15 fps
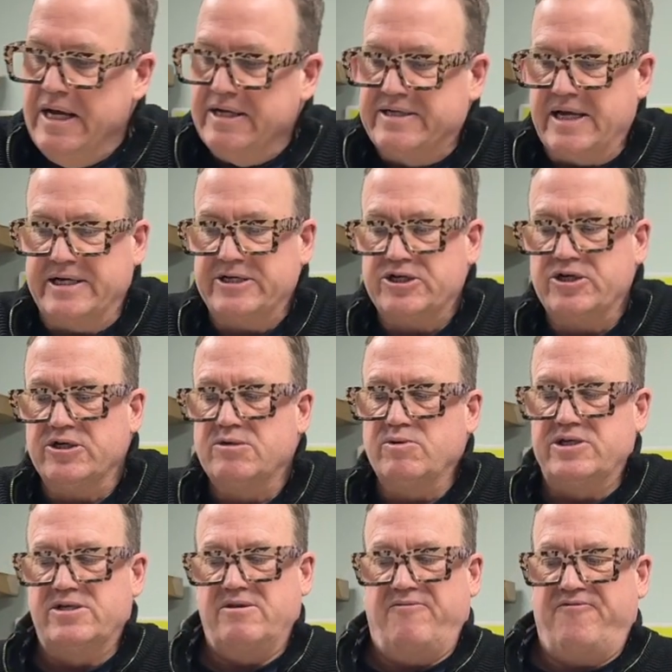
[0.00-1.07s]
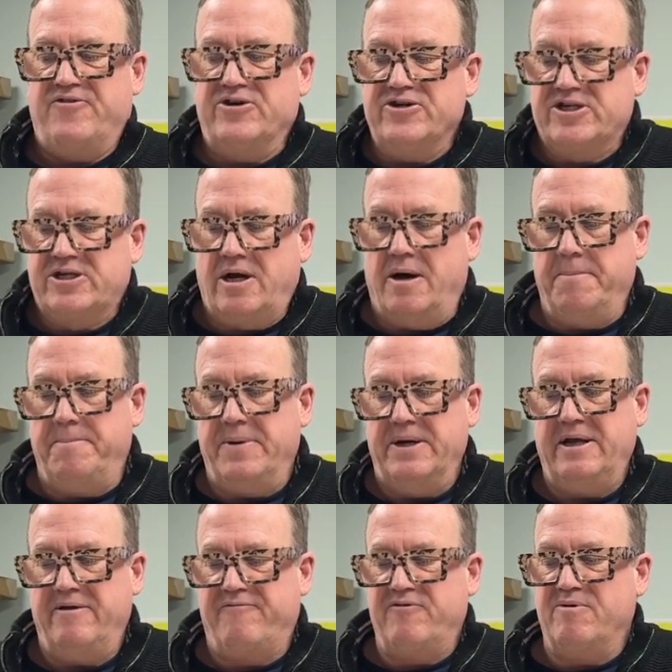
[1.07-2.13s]
Testors was the first
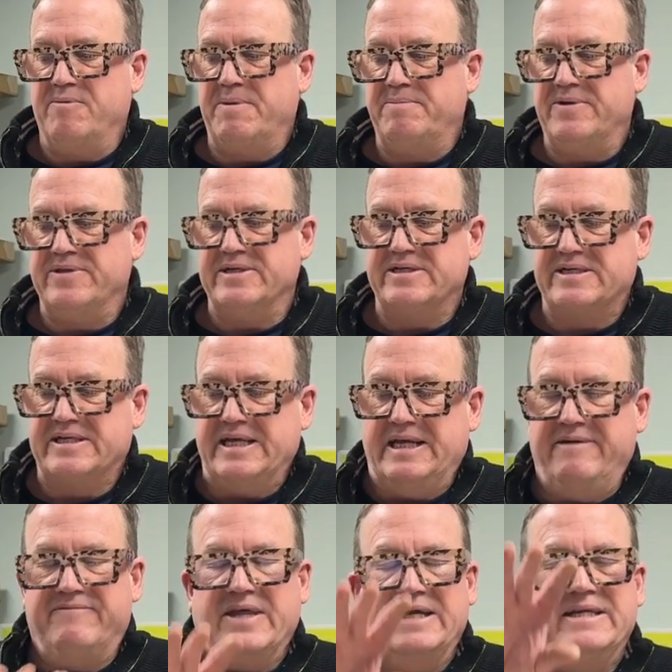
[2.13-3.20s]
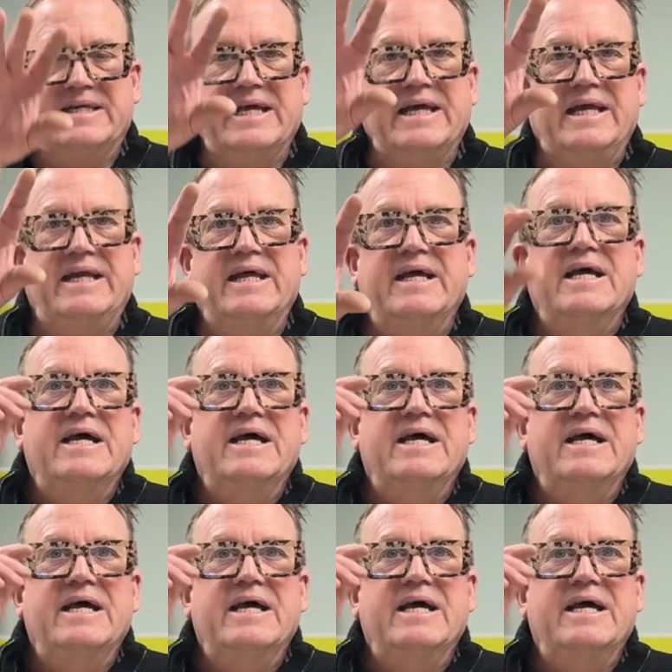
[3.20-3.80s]
company, if you remember this, Steve, that did